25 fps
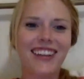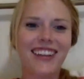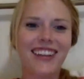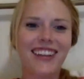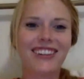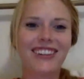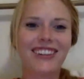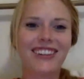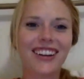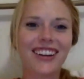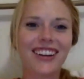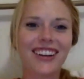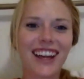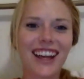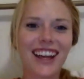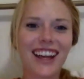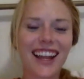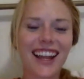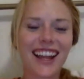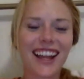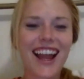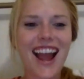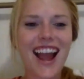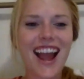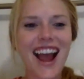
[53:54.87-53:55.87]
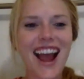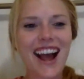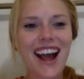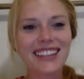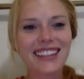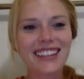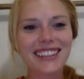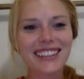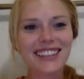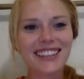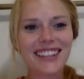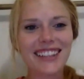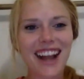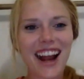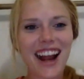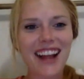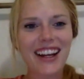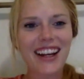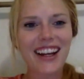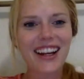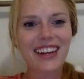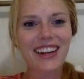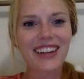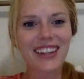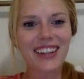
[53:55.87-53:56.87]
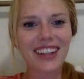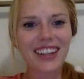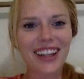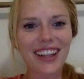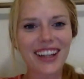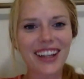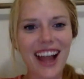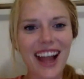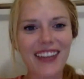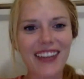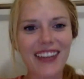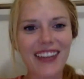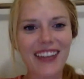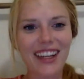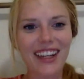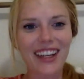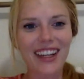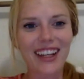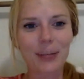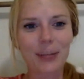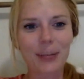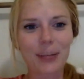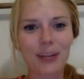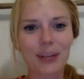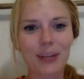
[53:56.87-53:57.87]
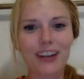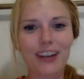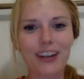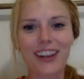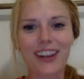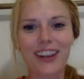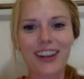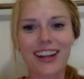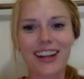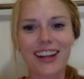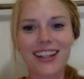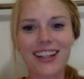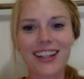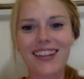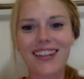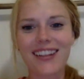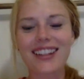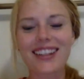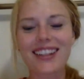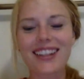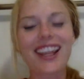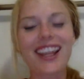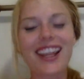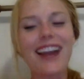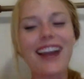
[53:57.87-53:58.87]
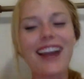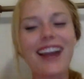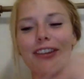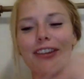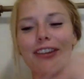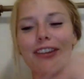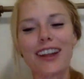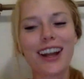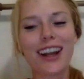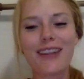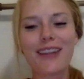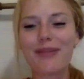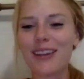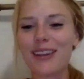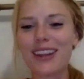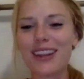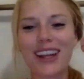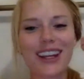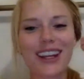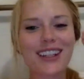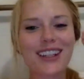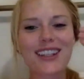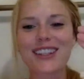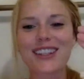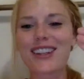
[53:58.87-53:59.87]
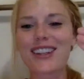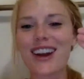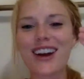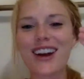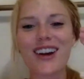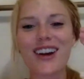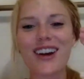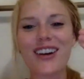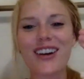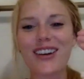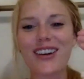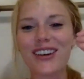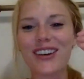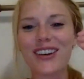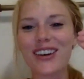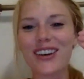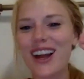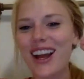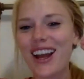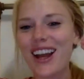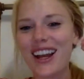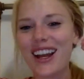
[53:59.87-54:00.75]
wrote like I didn't really have any other profound thoughts. I was like, I feel like I've been like so